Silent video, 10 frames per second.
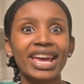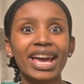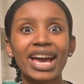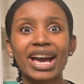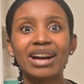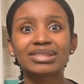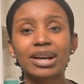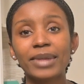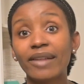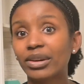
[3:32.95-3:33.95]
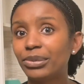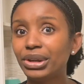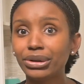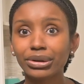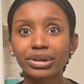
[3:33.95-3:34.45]
They have, some have
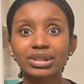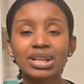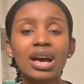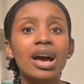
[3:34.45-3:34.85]
computers,